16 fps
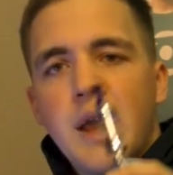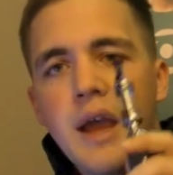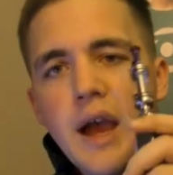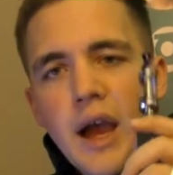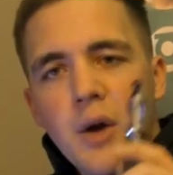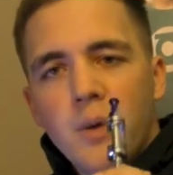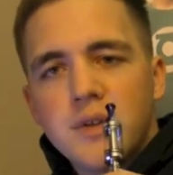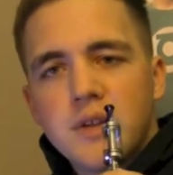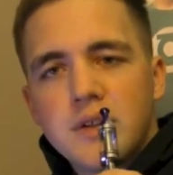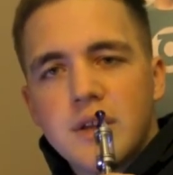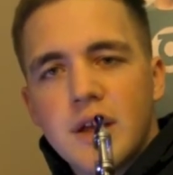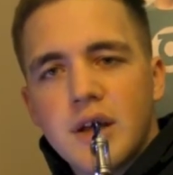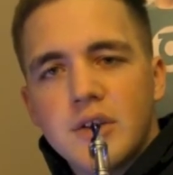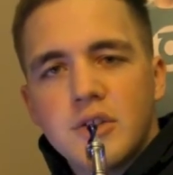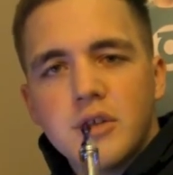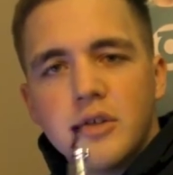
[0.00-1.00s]
I went to
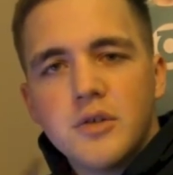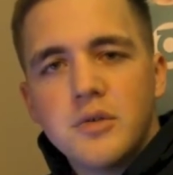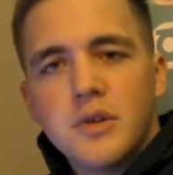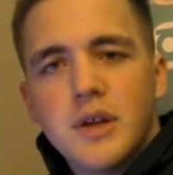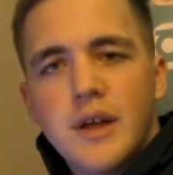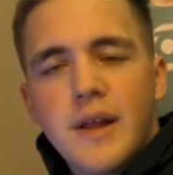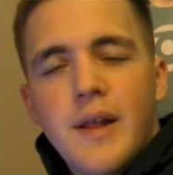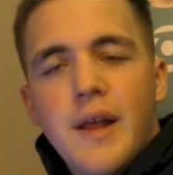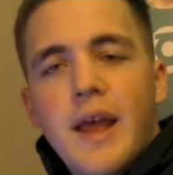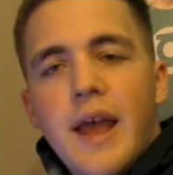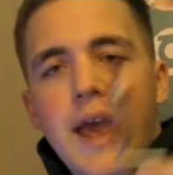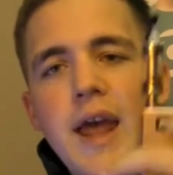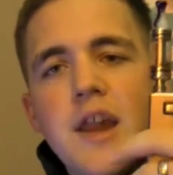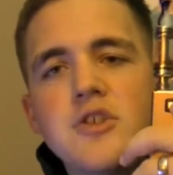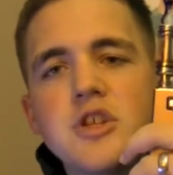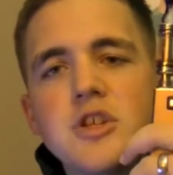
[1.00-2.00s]
take a 2,
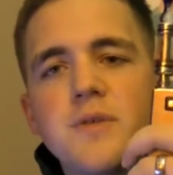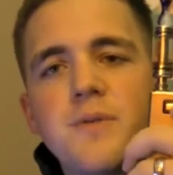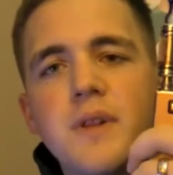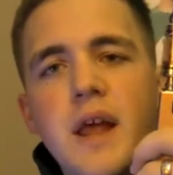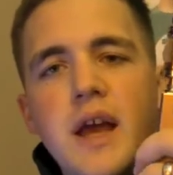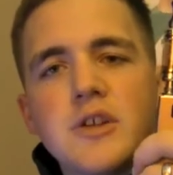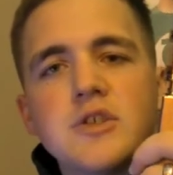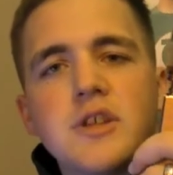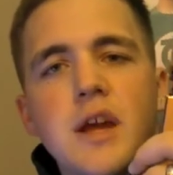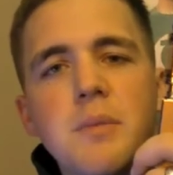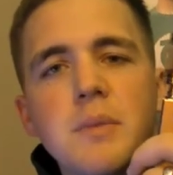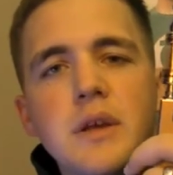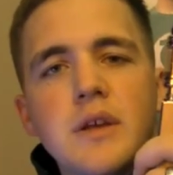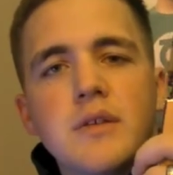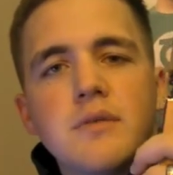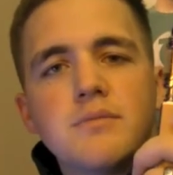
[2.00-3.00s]
and it just flashed at
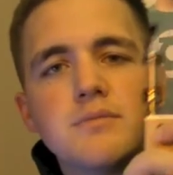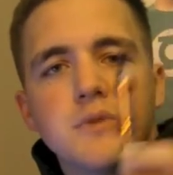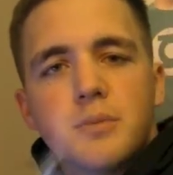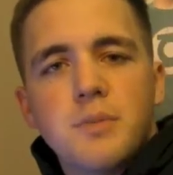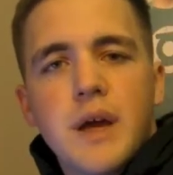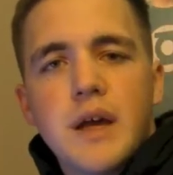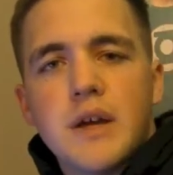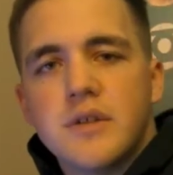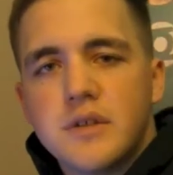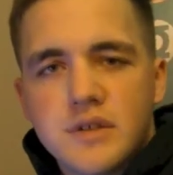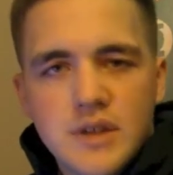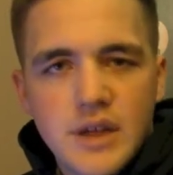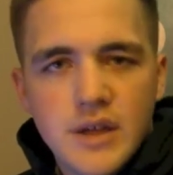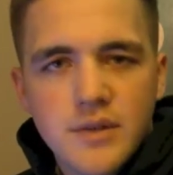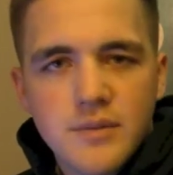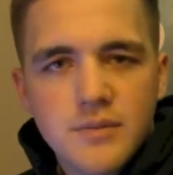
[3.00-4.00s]
me. Your battery's
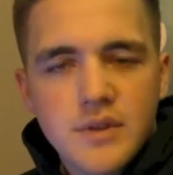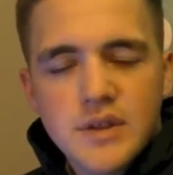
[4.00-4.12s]
dead.